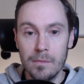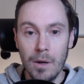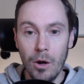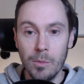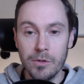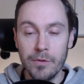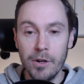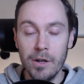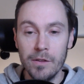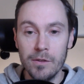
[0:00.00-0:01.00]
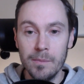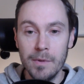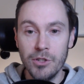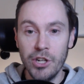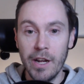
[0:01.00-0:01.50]
I almost forgot.
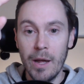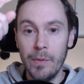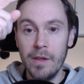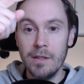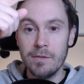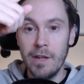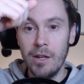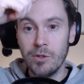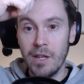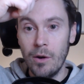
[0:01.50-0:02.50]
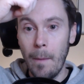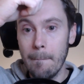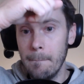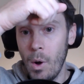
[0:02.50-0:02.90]
Check out these videos here.